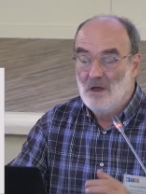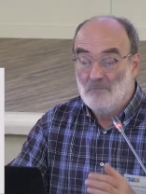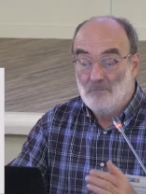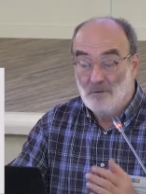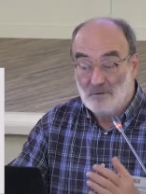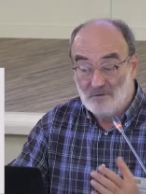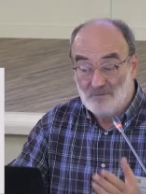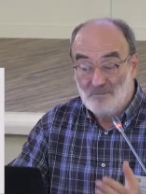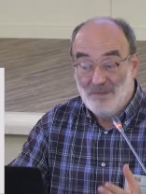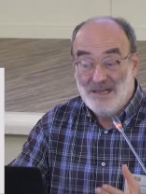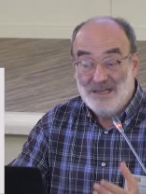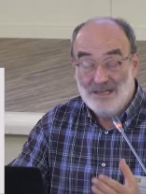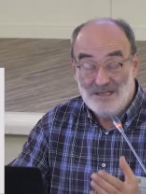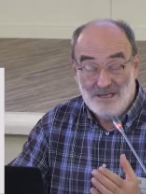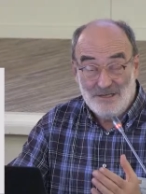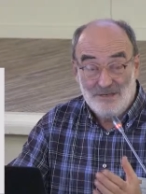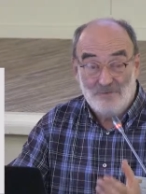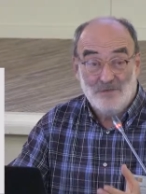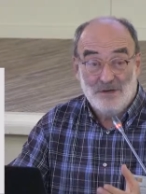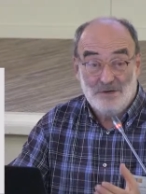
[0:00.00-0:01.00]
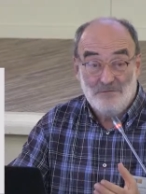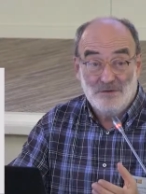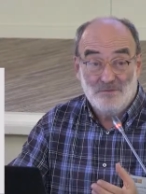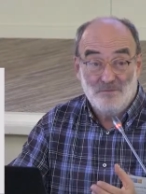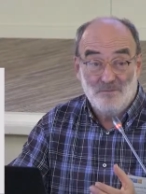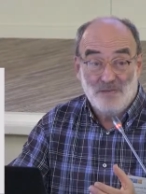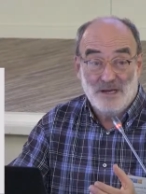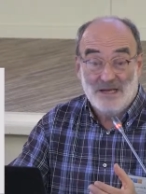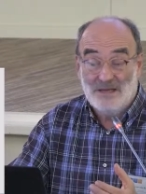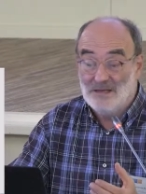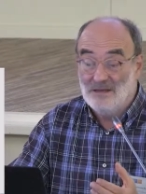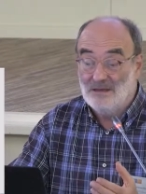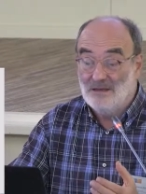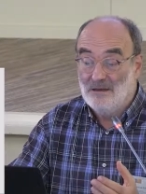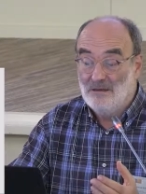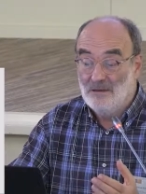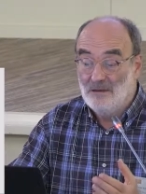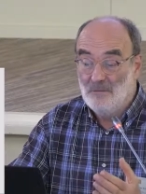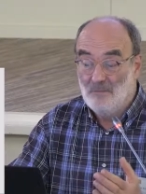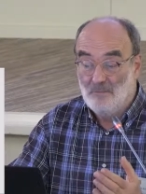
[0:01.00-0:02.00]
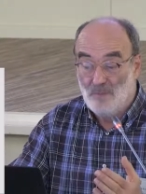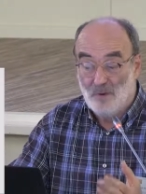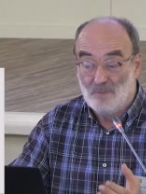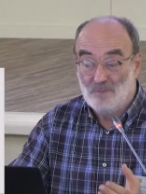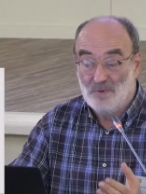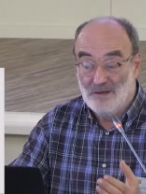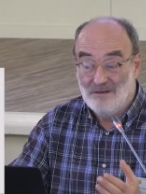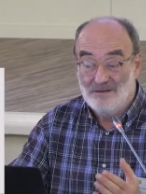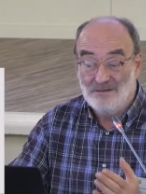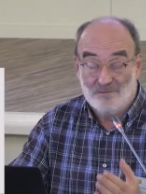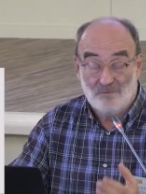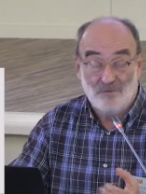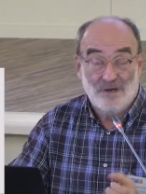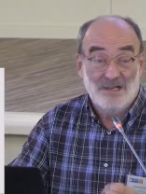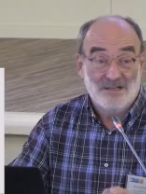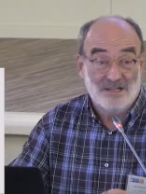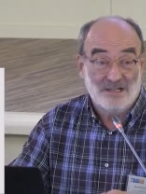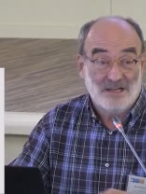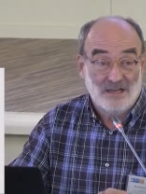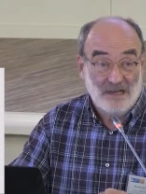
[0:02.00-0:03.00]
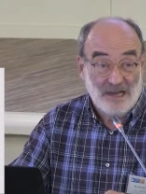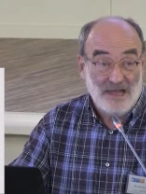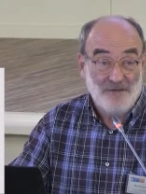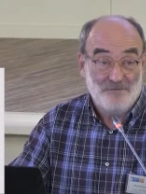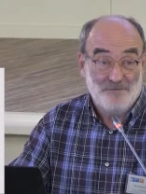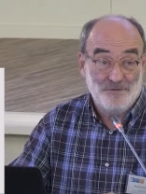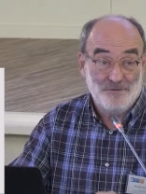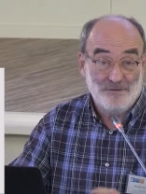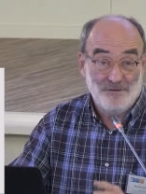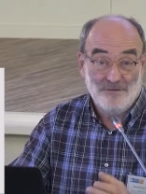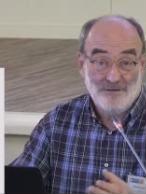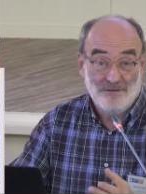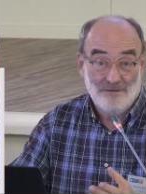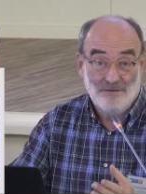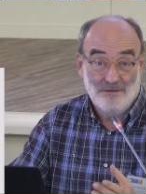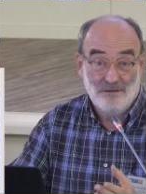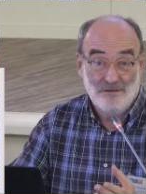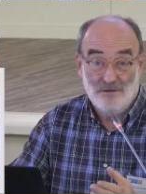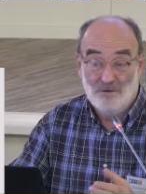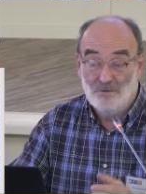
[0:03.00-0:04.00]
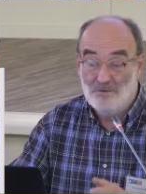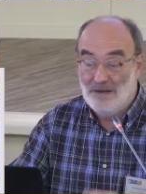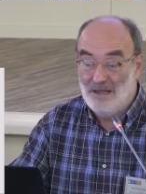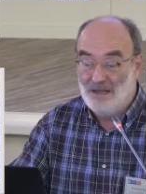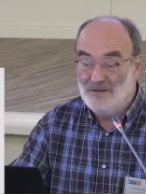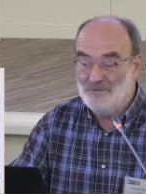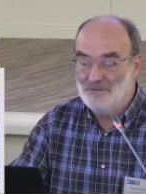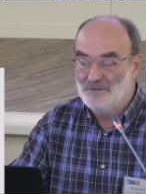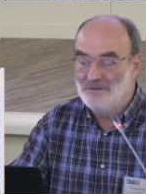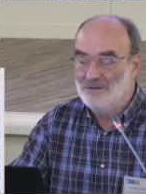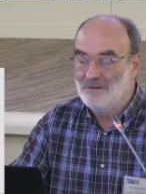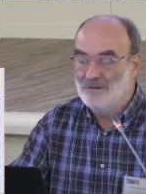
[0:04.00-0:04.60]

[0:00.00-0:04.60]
was mainly driven by the populist radical left, the new left,